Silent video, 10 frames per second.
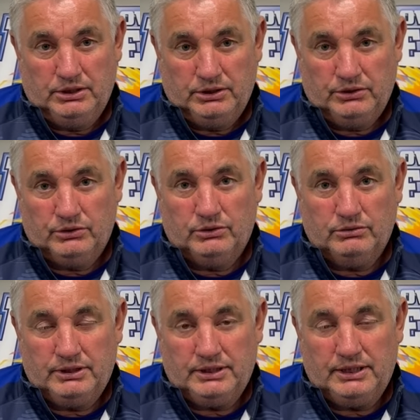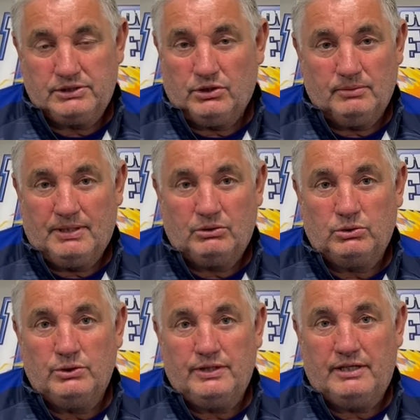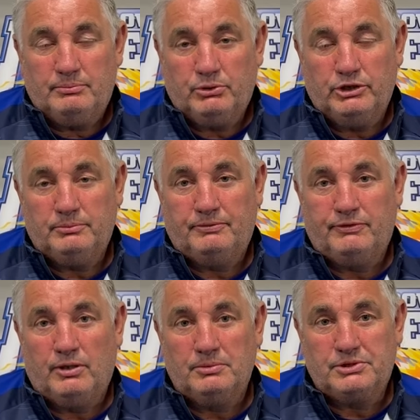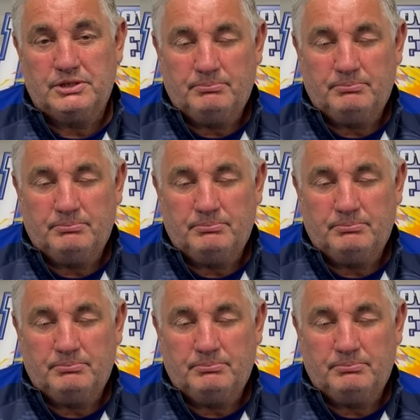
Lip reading: you know, it's all about going there and putting a performance in.